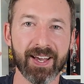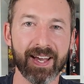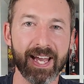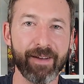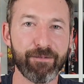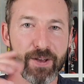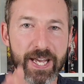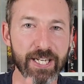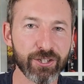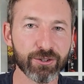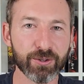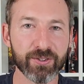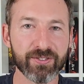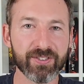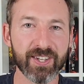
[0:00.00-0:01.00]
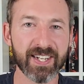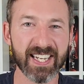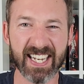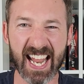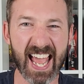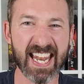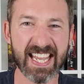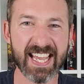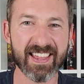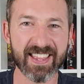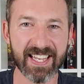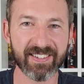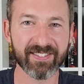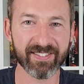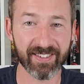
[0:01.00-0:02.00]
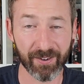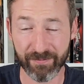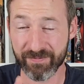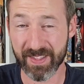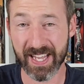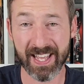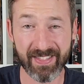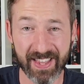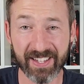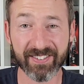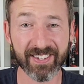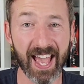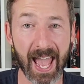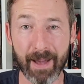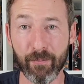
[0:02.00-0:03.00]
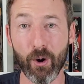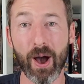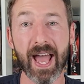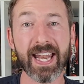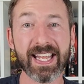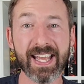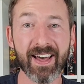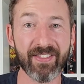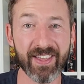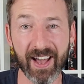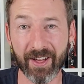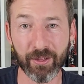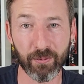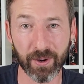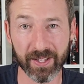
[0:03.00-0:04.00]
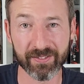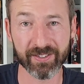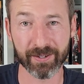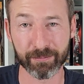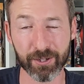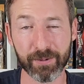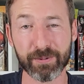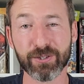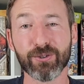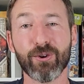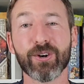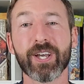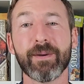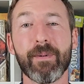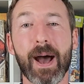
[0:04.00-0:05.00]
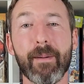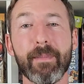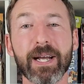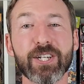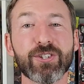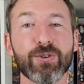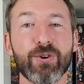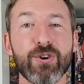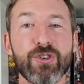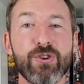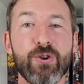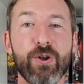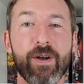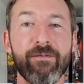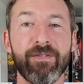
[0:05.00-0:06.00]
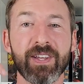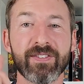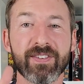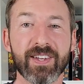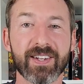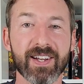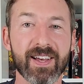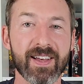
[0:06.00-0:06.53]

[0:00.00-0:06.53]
if you're interested in any of these, in this game or any of the other ones that I'm going to be talking about, make sure you visit